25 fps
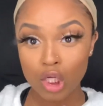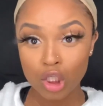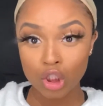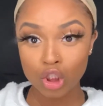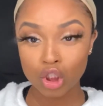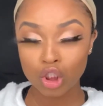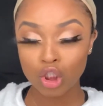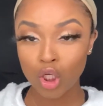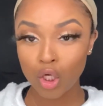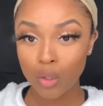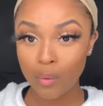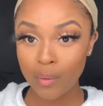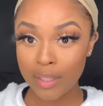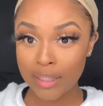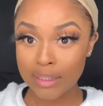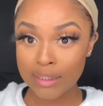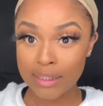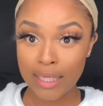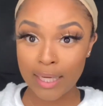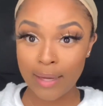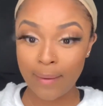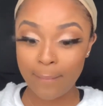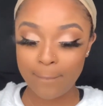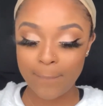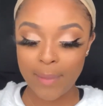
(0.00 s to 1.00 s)
So you want to
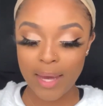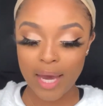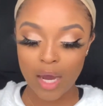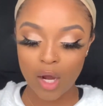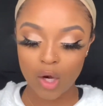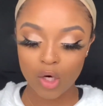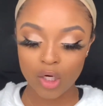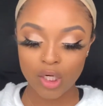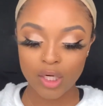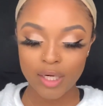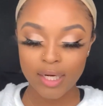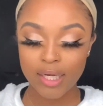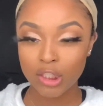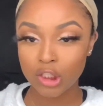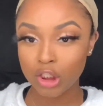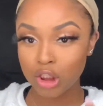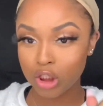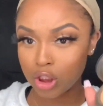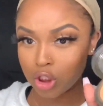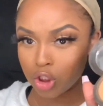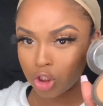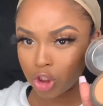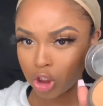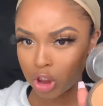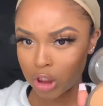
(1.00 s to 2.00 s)
take a powder that's
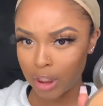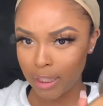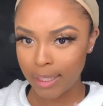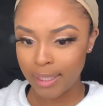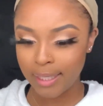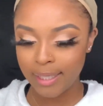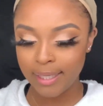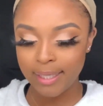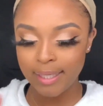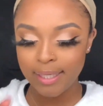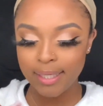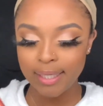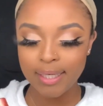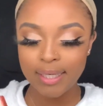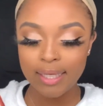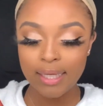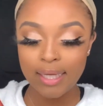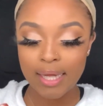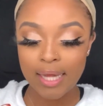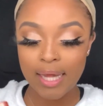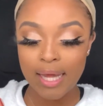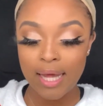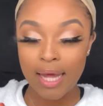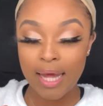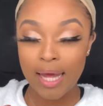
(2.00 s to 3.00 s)
your shade
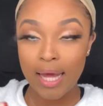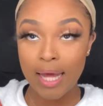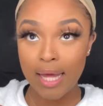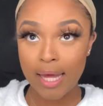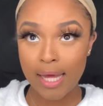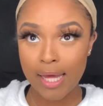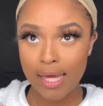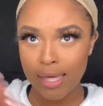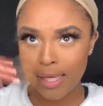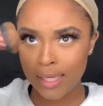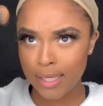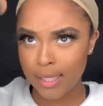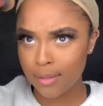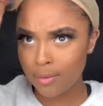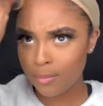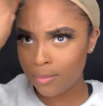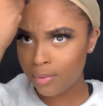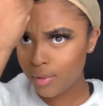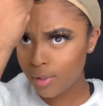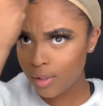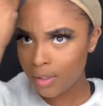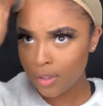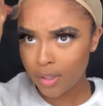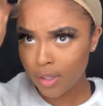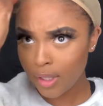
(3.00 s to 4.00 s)
and
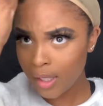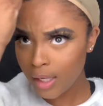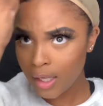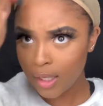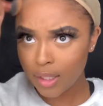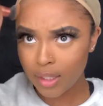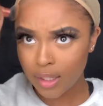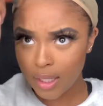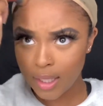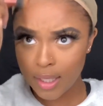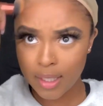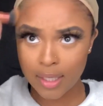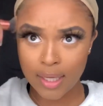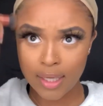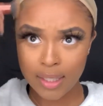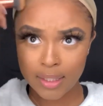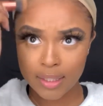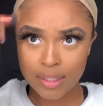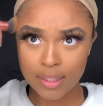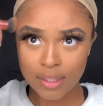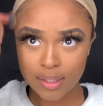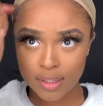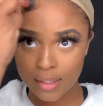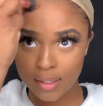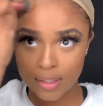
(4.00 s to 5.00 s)
put it on your hairline like
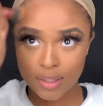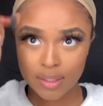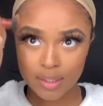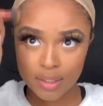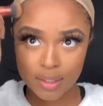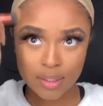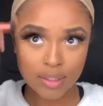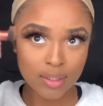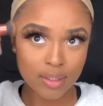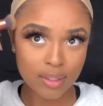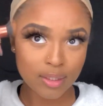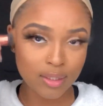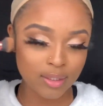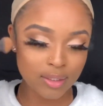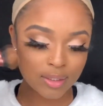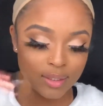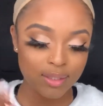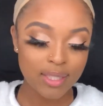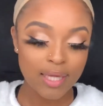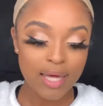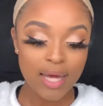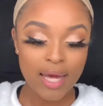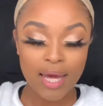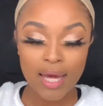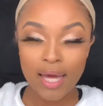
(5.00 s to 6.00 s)
this.
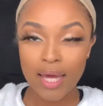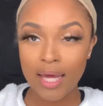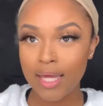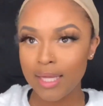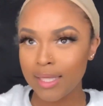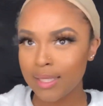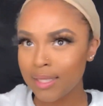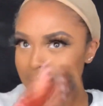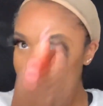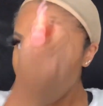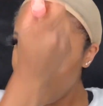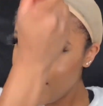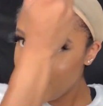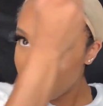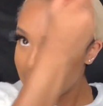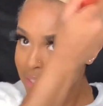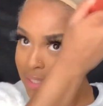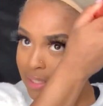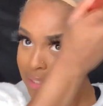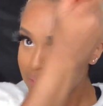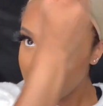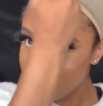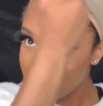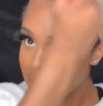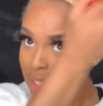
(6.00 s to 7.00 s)
And
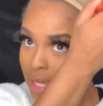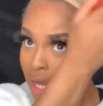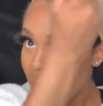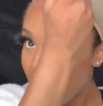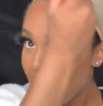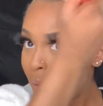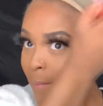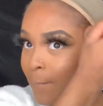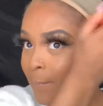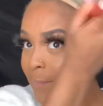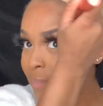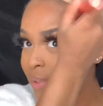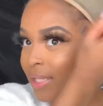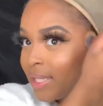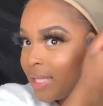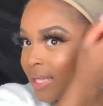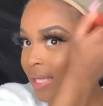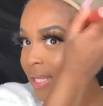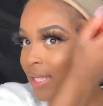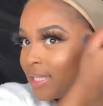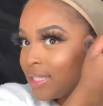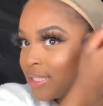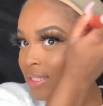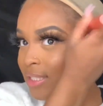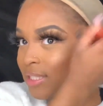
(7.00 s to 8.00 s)
this
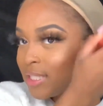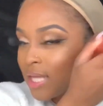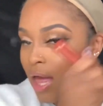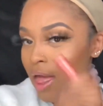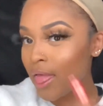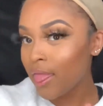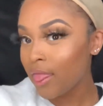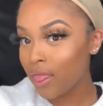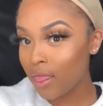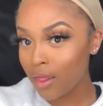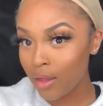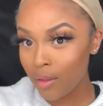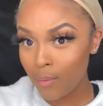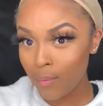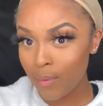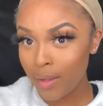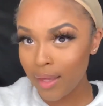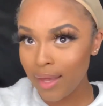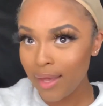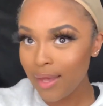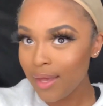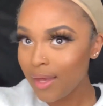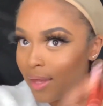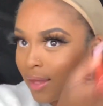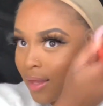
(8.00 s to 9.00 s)
blends the
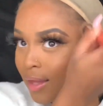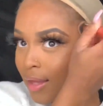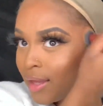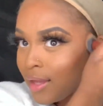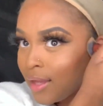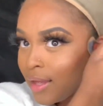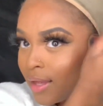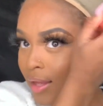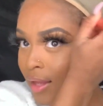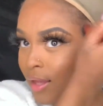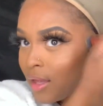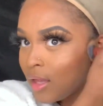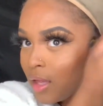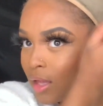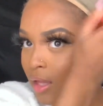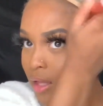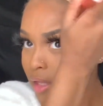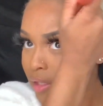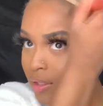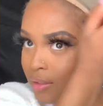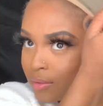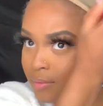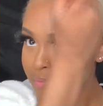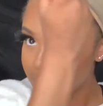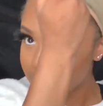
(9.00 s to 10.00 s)
wig.
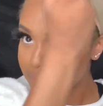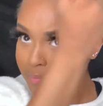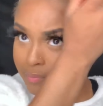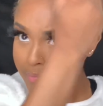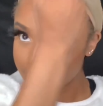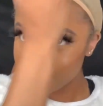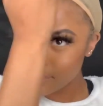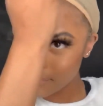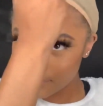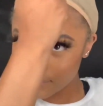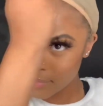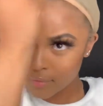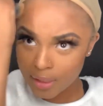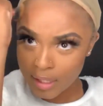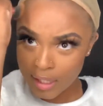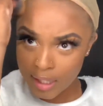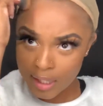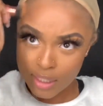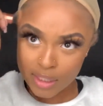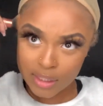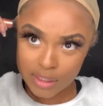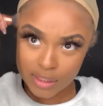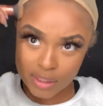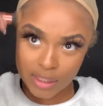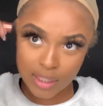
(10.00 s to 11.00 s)

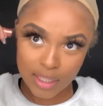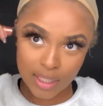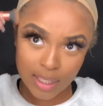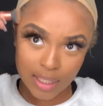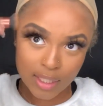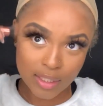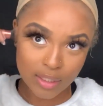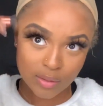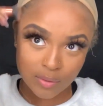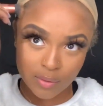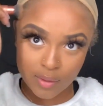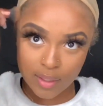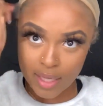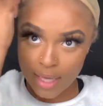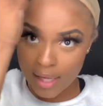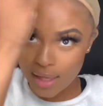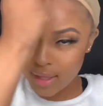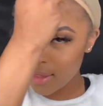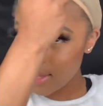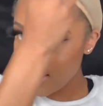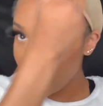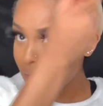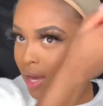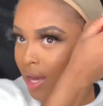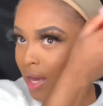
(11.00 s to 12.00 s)
So you're going to do it like
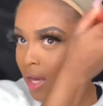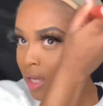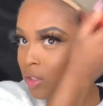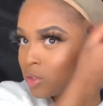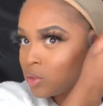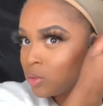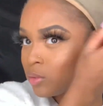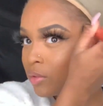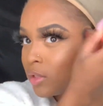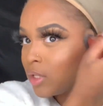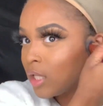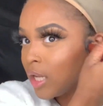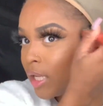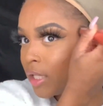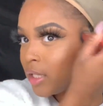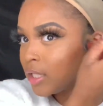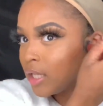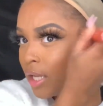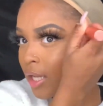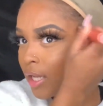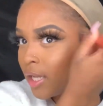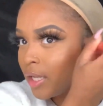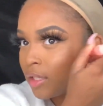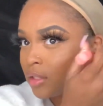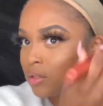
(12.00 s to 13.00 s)
that, do it like
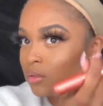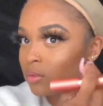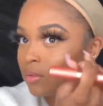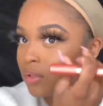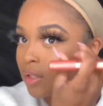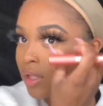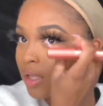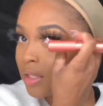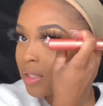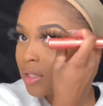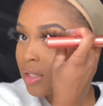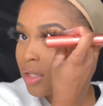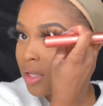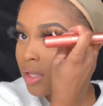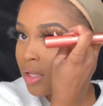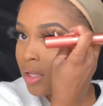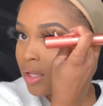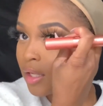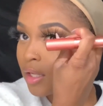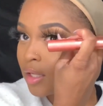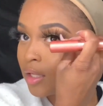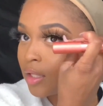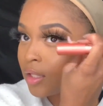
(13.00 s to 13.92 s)
that, do it like that.